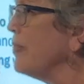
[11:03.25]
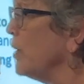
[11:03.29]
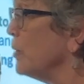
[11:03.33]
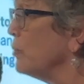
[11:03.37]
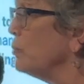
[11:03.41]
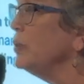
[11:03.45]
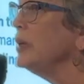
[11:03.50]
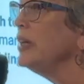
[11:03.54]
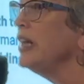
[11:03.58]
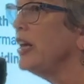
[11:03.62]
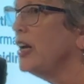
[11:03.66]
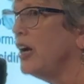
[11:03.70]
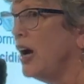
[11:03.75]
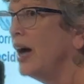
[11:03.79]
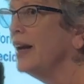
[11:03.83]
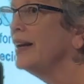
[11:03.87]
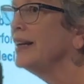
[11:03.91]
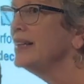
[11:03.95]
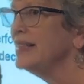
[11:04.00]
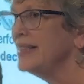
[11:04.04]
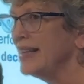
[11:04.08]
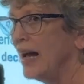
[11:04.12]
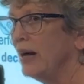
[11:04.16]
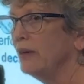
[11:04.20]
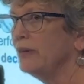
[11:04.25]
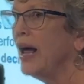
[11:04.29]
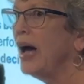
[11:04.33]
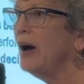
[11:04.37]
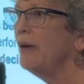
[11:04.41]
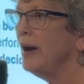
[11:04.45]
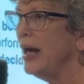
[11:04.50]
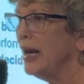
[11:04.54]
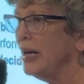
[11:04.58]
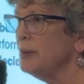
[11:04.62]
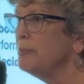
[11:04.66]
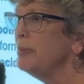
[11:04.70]
They're really cutting down
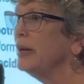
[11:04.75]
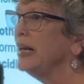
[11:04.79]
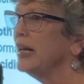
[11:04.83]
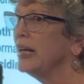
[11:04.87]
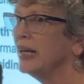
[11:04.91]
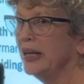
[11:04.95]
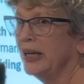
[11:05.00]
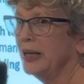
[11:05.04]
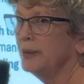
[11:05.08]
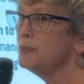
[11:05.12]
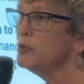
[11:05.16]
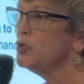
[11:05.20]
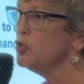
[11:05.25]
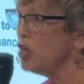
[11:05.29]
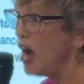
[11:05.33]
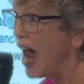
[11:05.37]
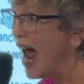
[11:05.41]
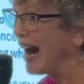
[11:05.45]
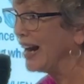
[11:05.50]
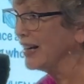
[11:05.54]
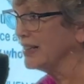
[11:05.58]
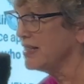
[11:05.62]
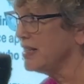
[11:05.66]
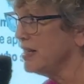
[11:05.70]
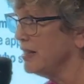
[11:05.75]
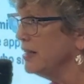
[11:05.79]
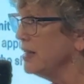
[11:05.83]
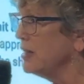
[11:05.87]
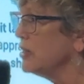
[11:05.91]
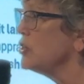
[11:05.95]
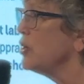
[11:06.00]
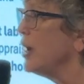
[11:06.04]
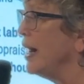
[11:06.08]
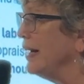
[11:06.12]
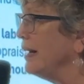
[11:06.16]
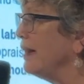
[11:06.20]
how anybody can object to